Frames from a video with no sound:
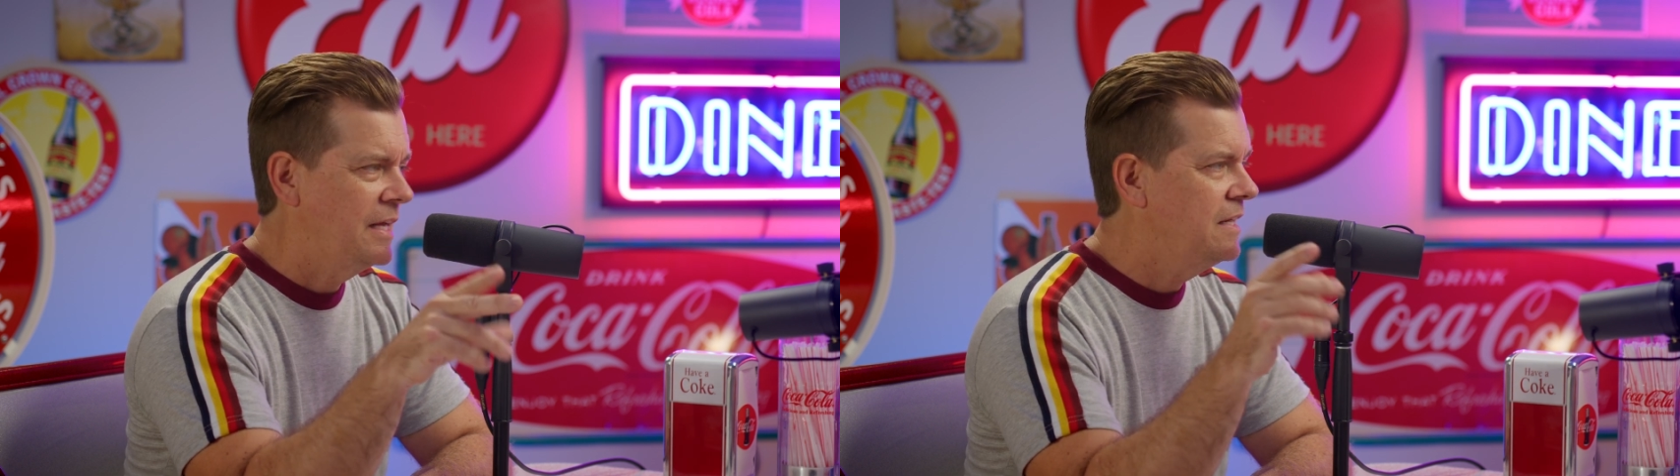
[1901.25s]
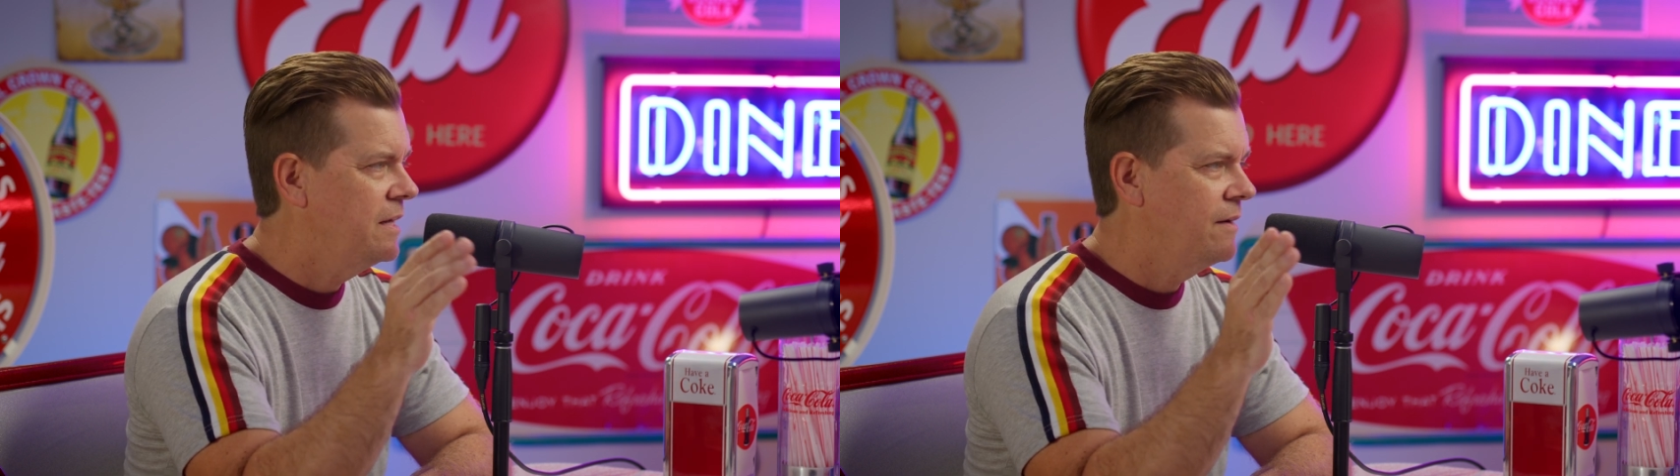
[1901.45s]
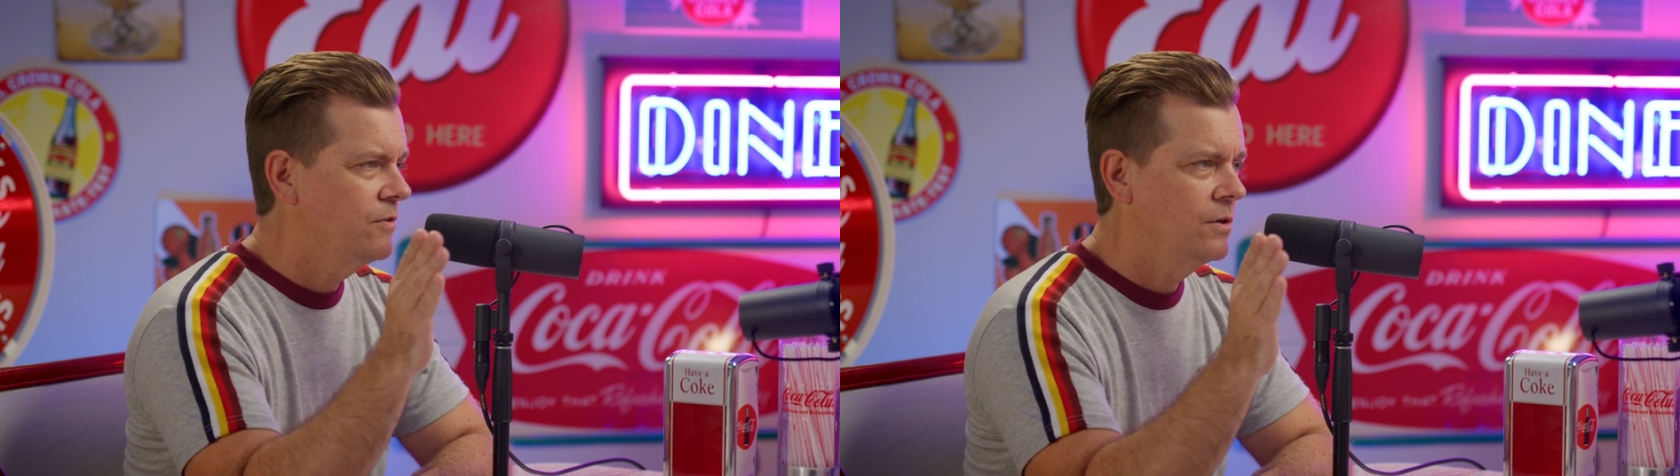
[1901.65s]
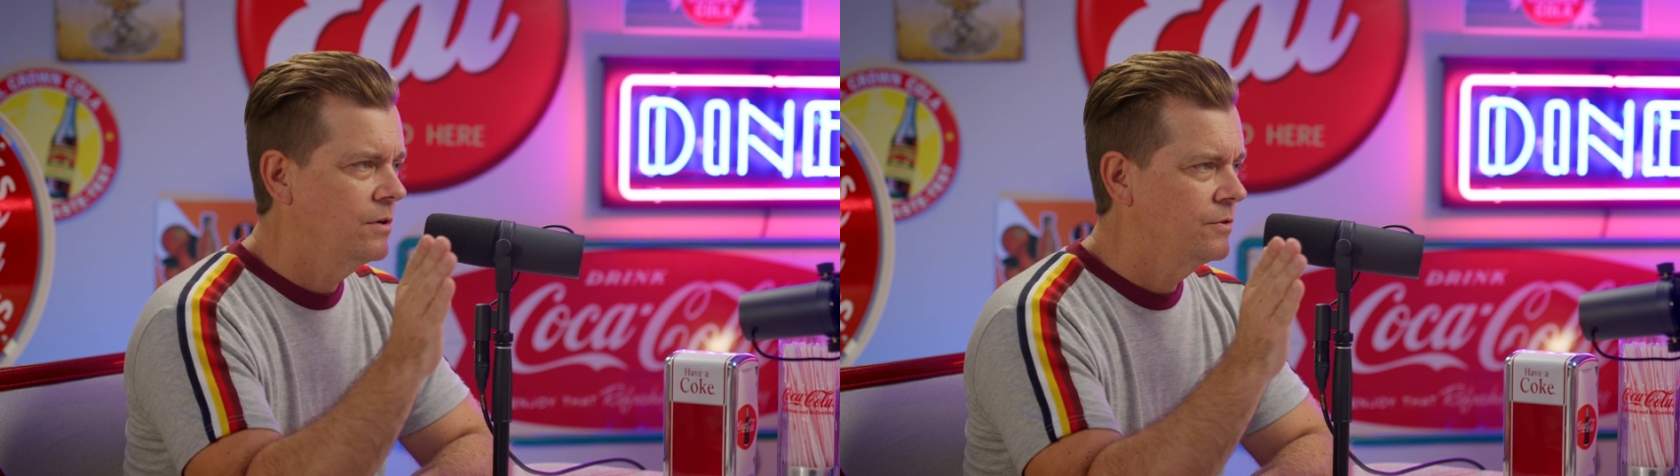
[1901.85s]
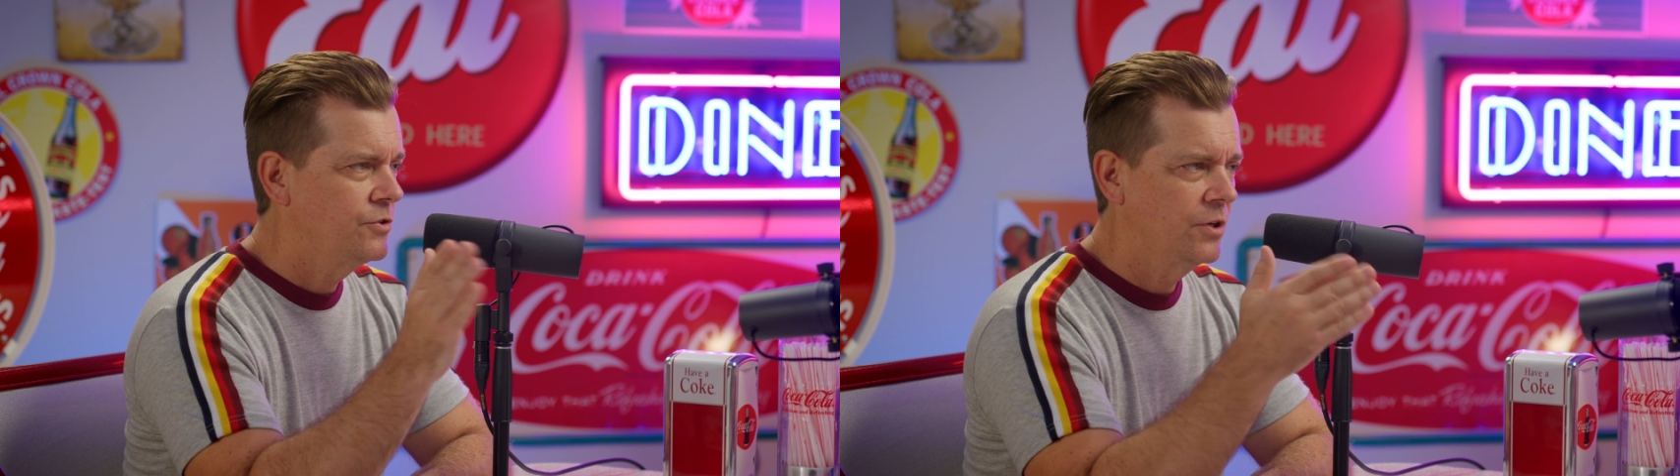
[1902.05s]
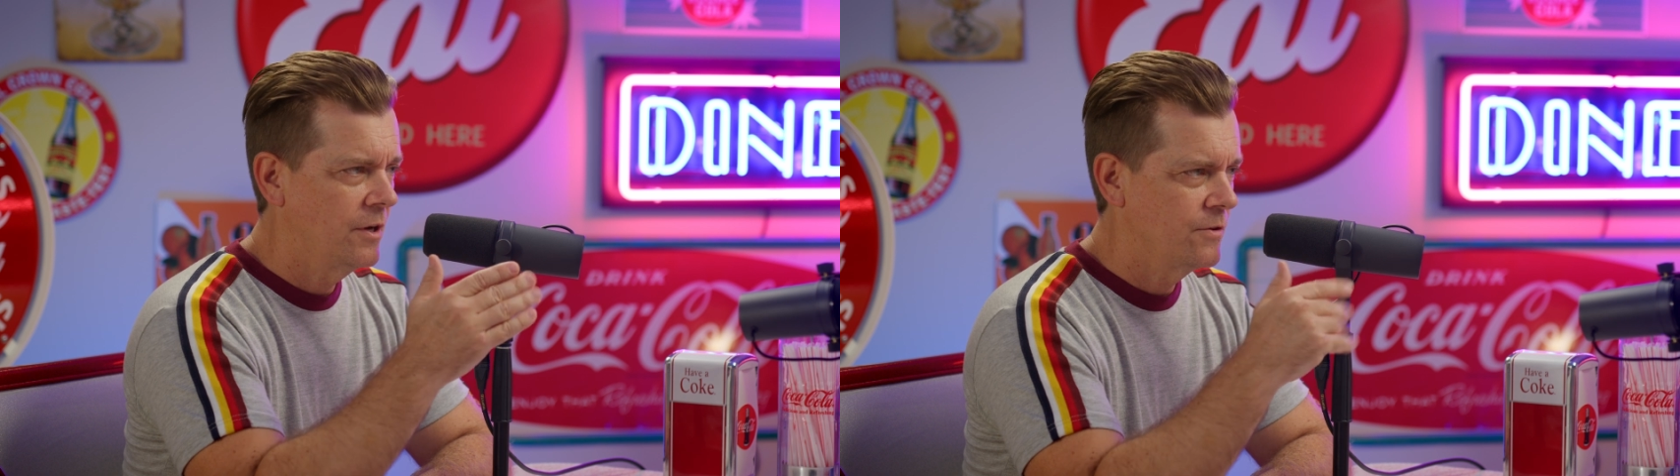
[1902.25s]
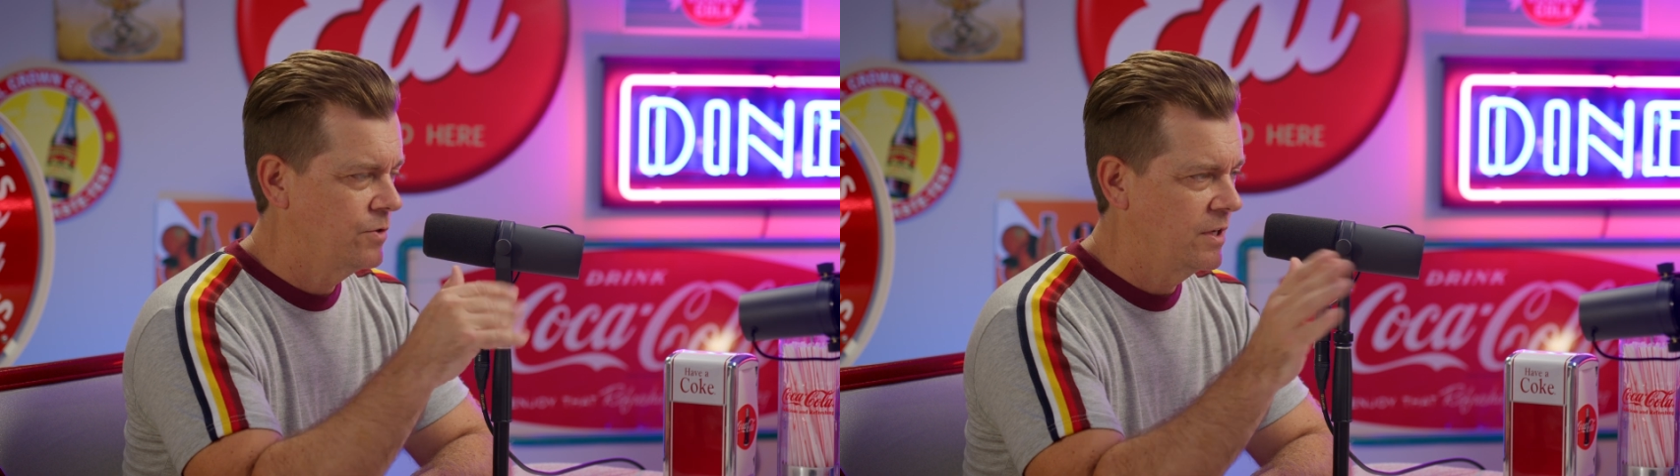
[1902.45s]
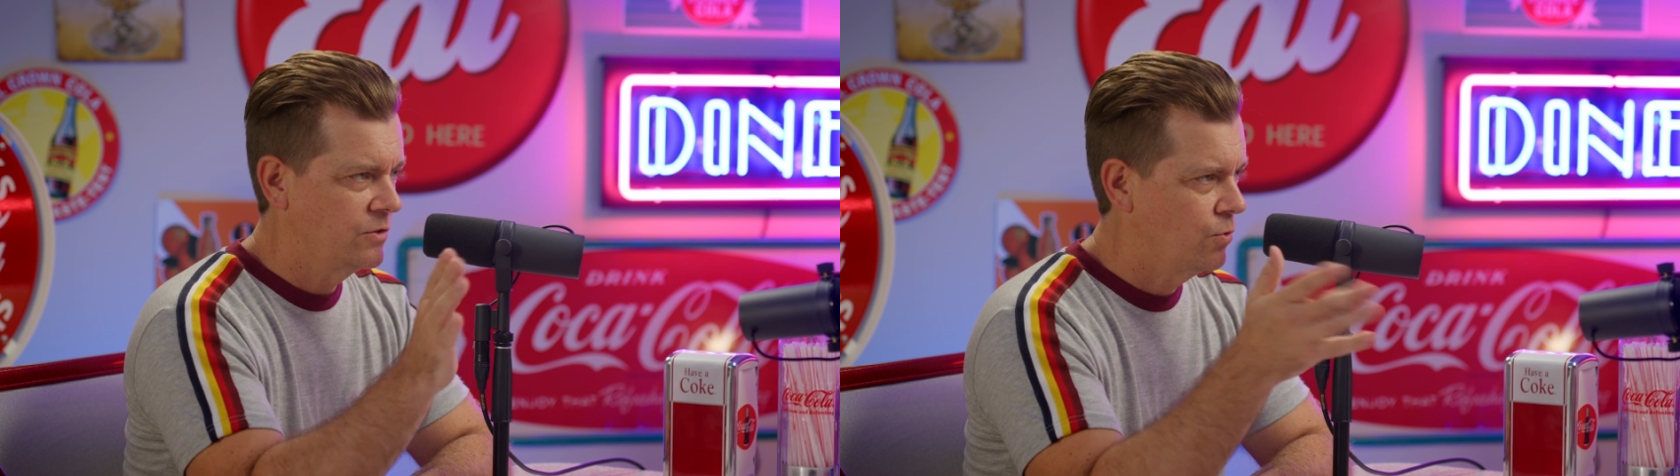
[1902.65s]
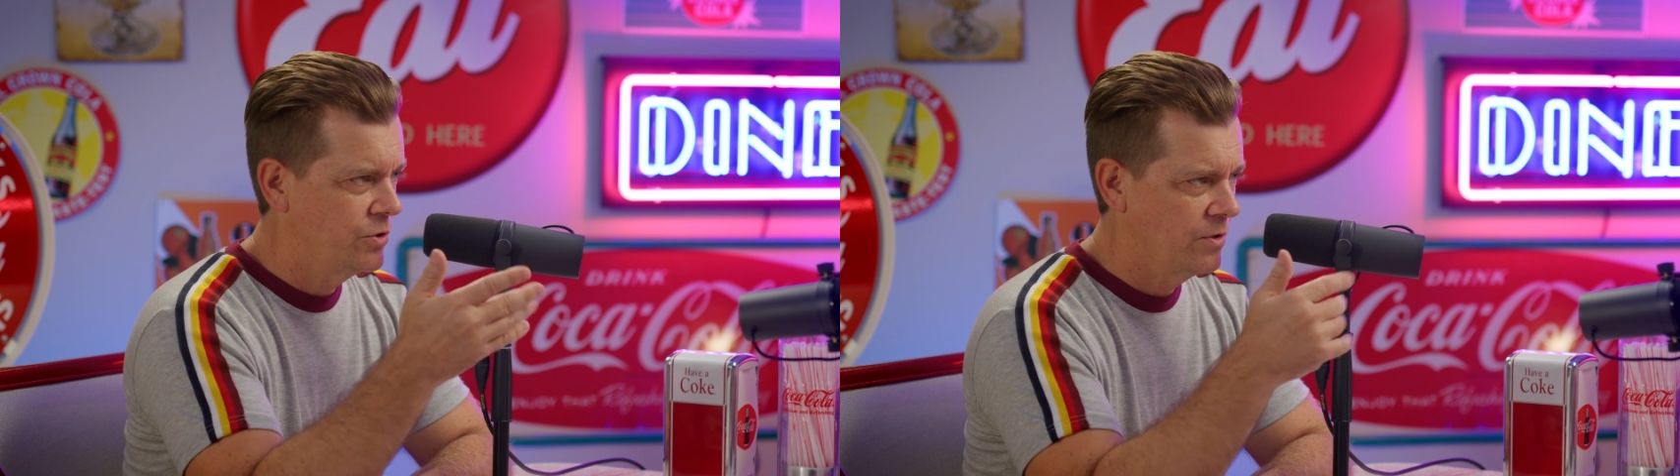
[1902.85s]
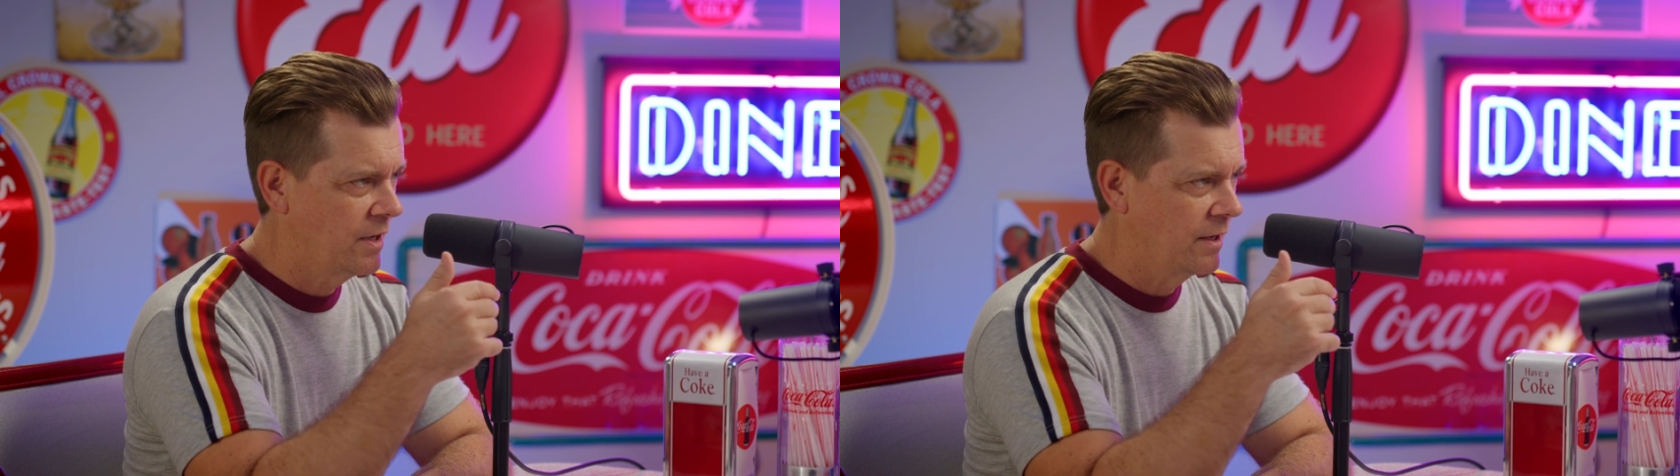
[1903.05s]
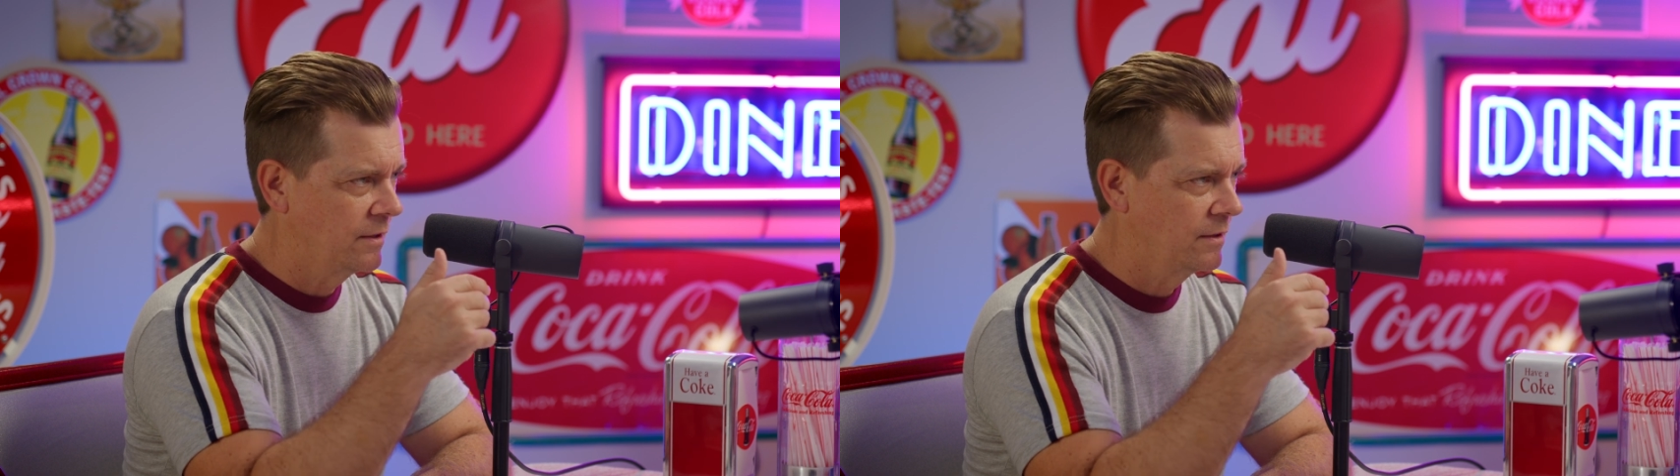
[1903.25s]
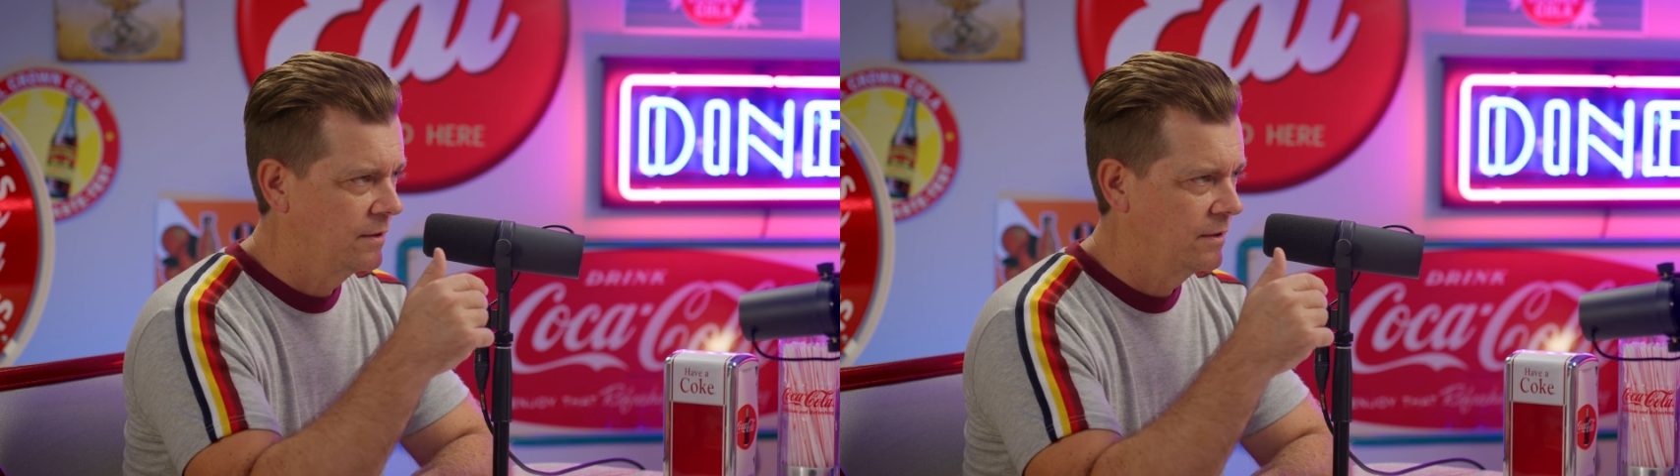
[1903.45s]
he never took another drink. He quit drinking.